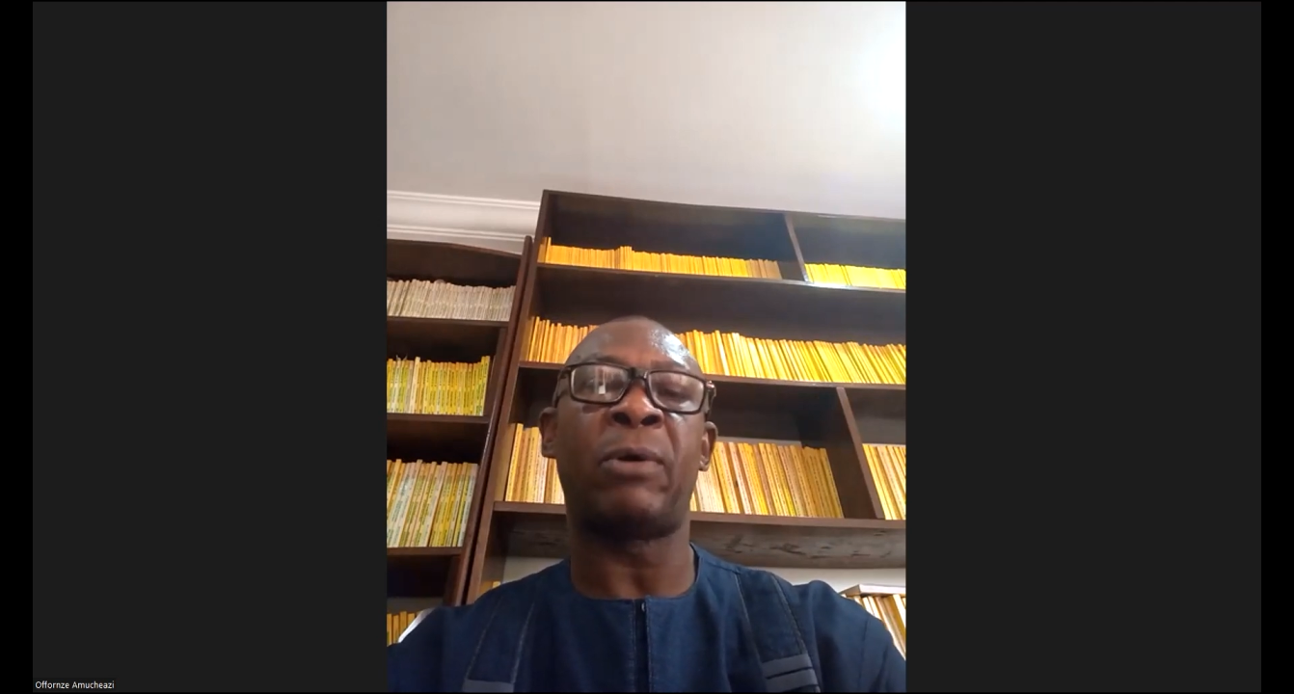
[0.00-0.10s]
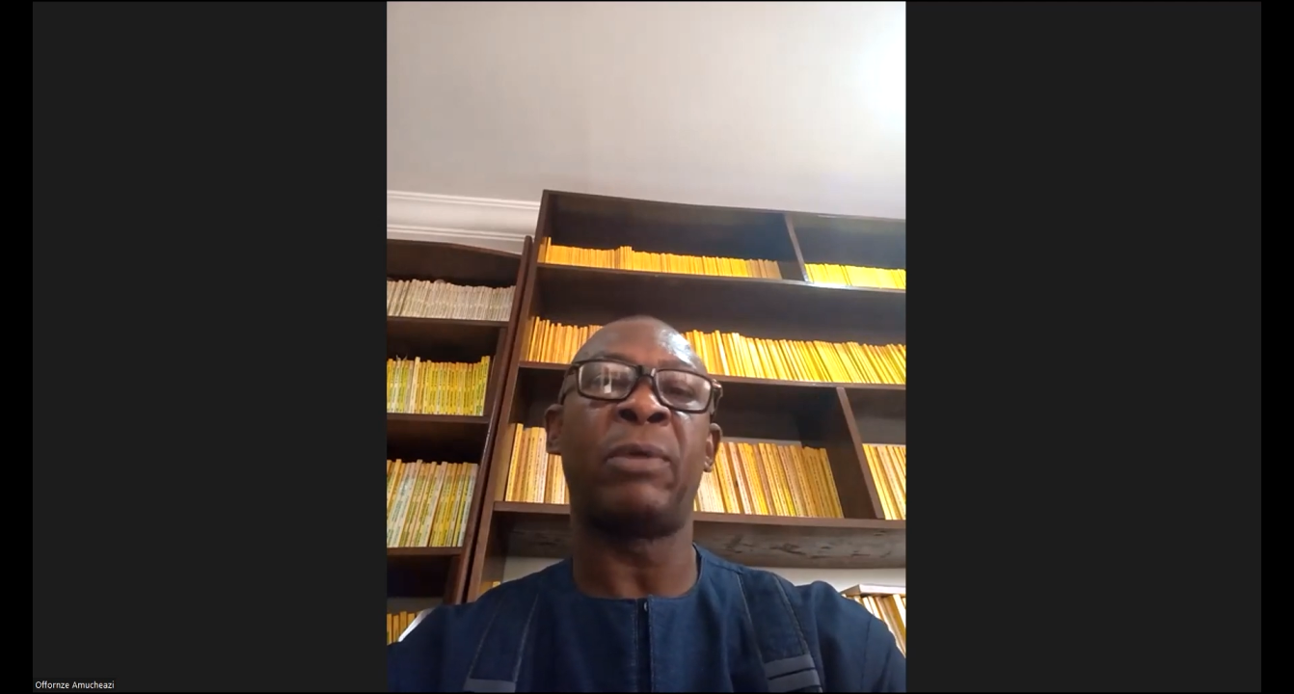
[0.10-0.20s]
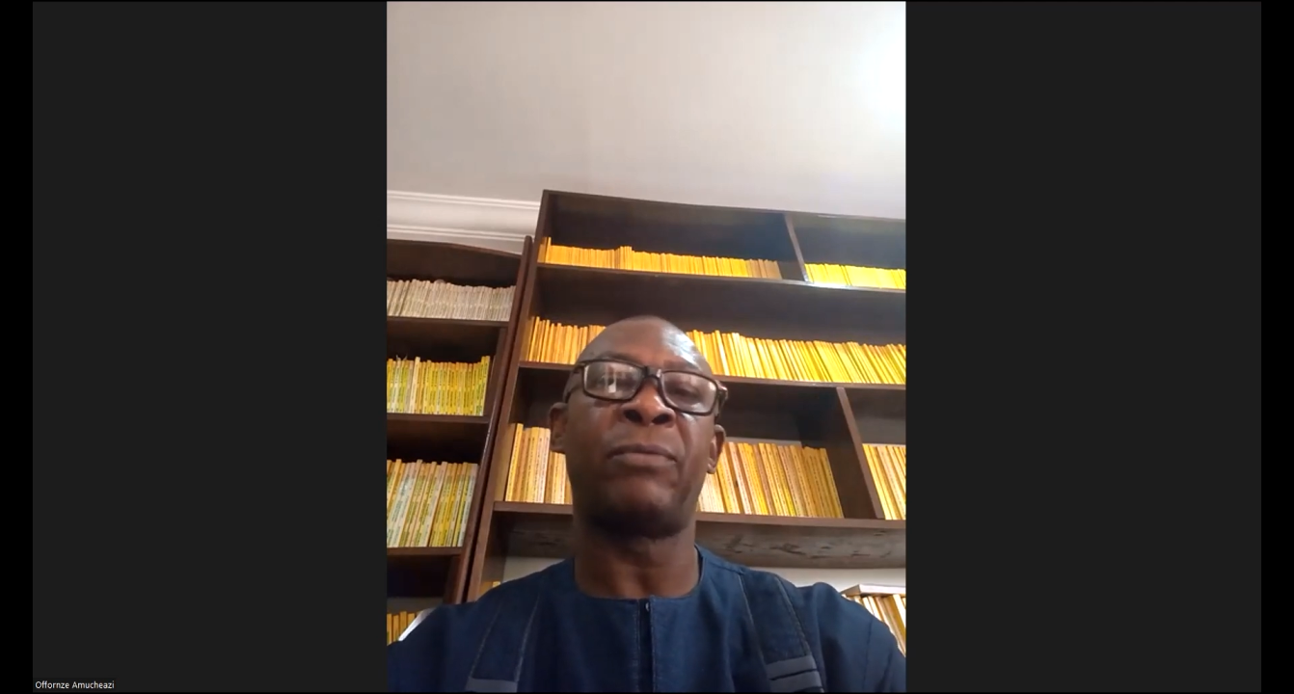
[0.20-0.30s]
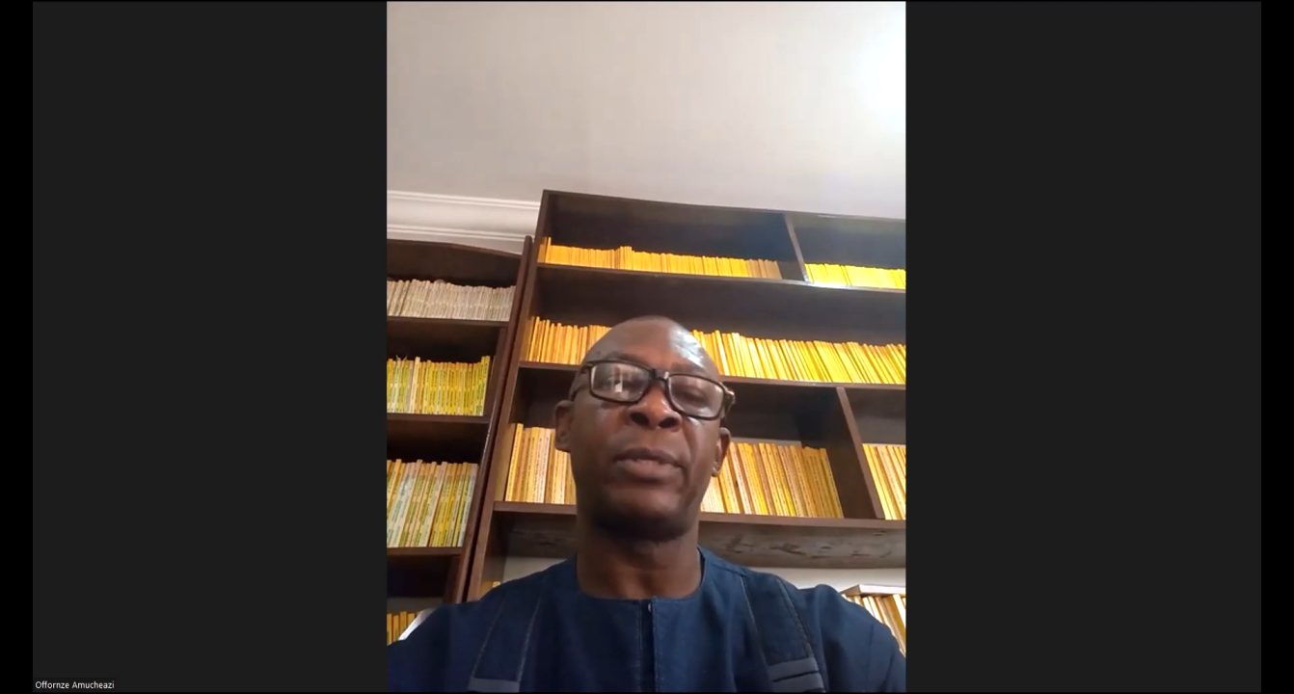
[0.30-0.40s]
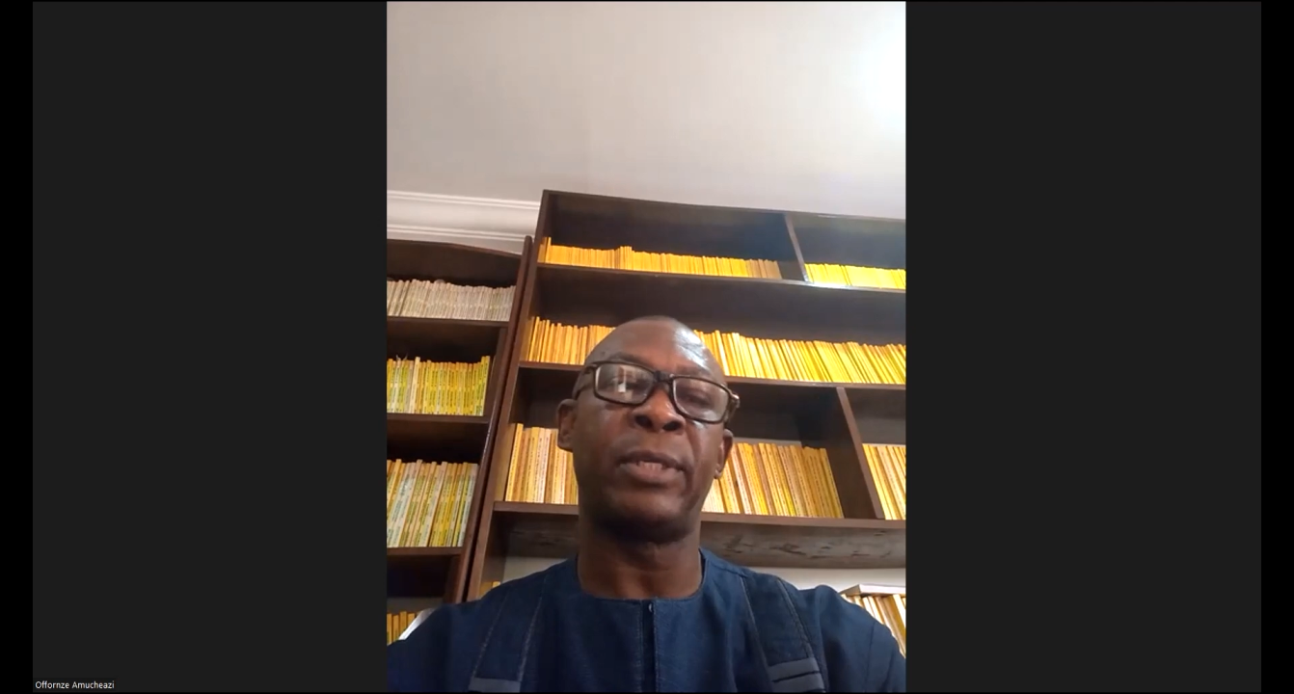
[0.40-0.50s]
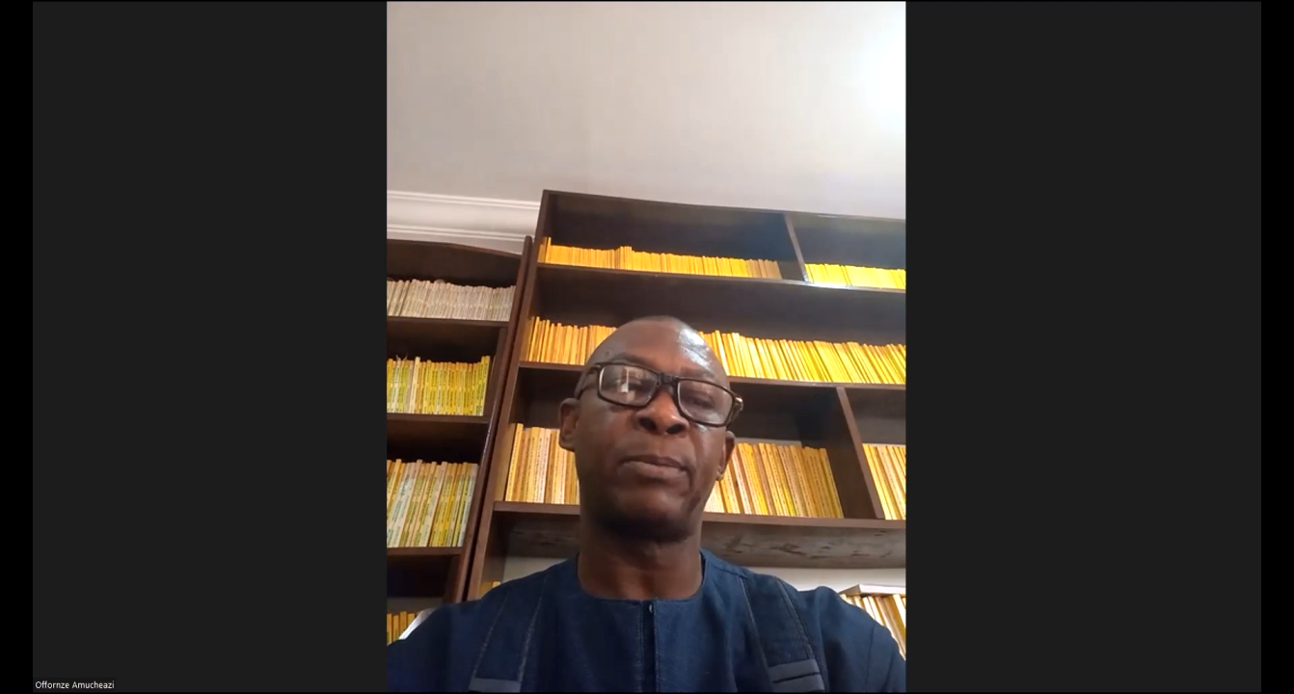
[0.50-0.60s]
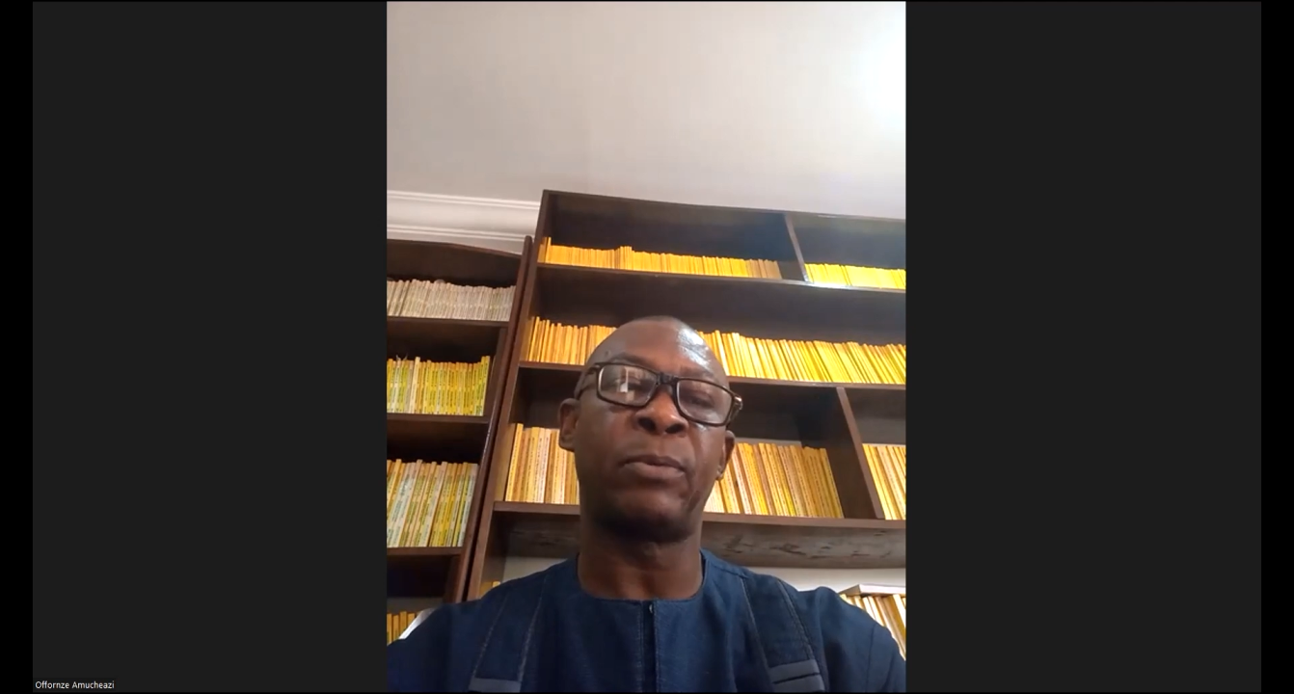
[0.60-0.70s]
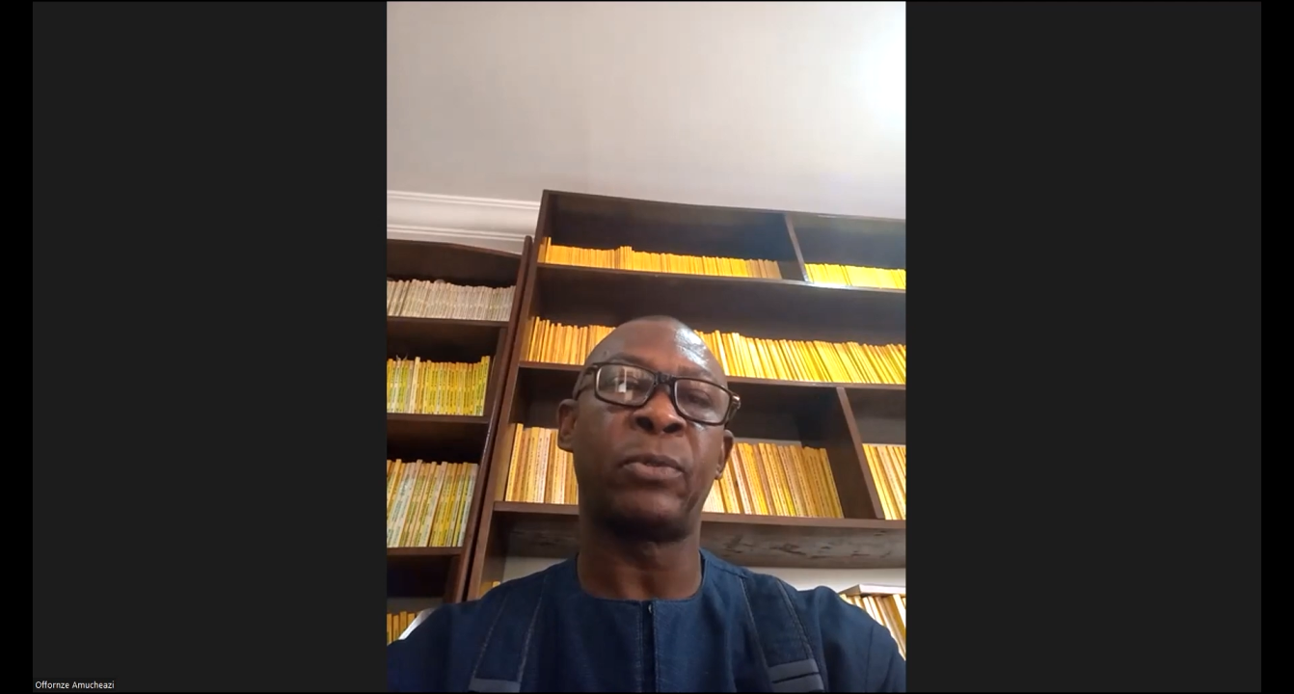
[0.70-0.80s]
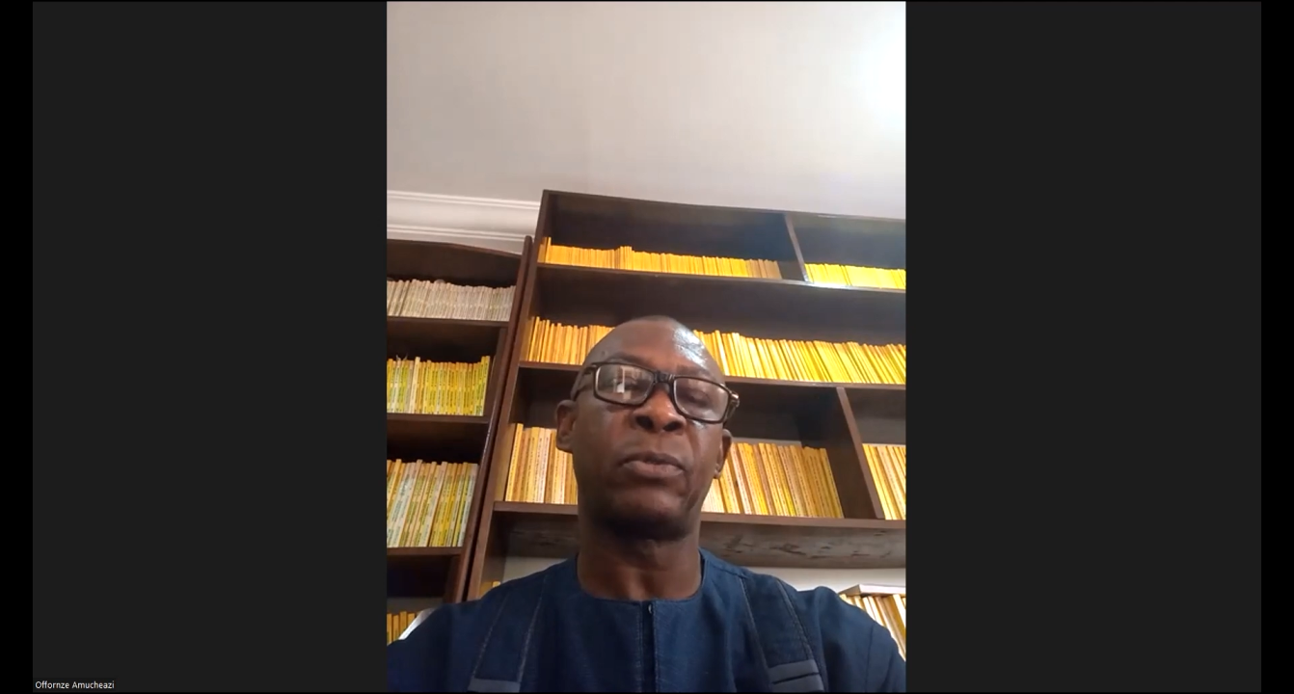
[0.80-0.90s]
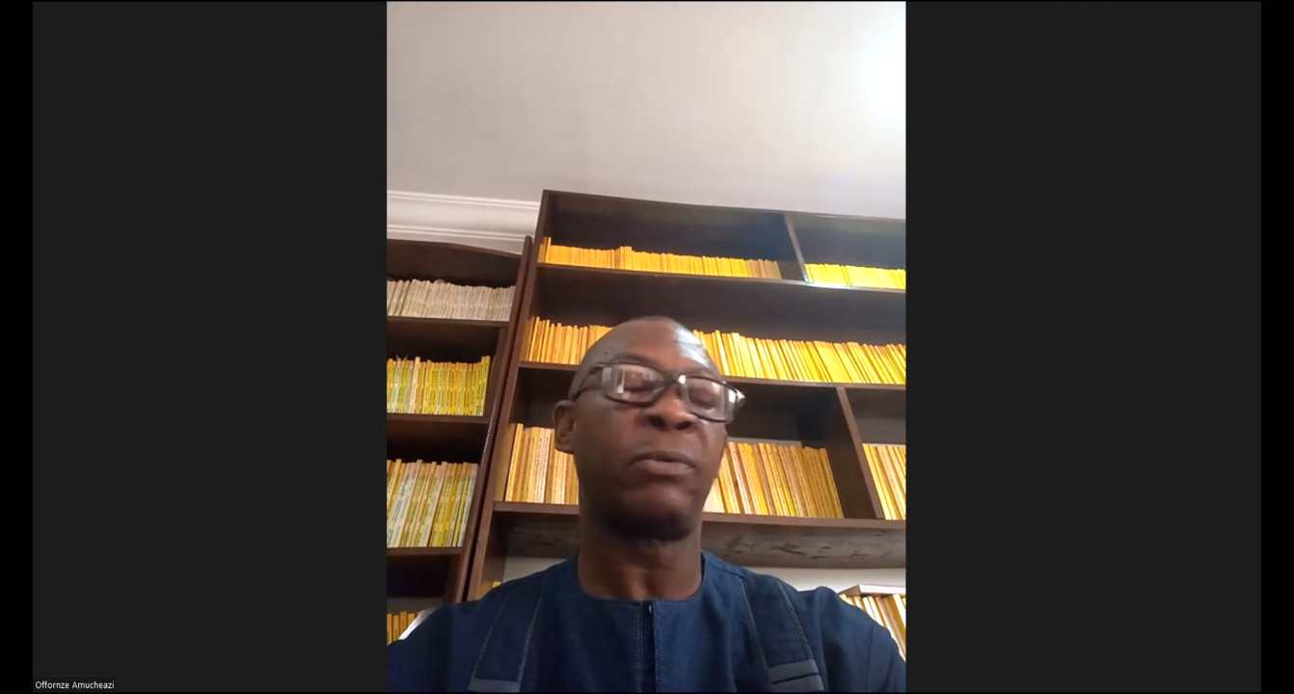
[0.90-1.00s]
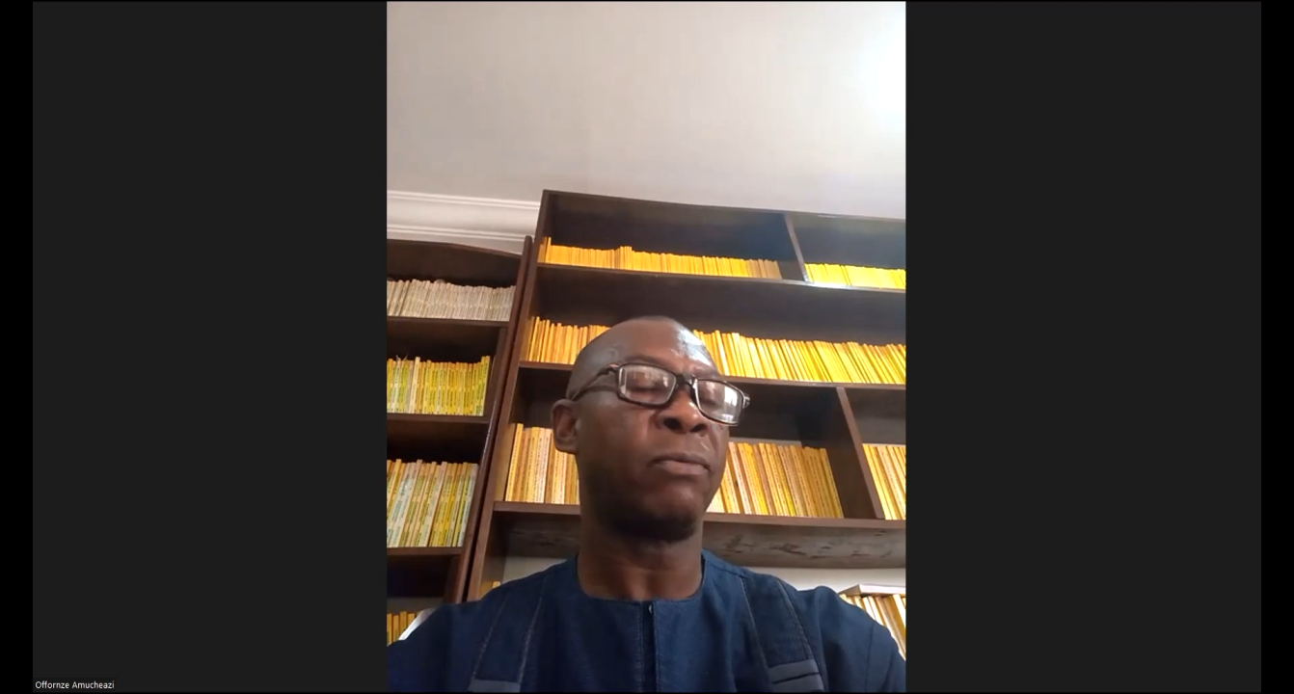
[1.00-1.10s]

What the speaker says: or every dispute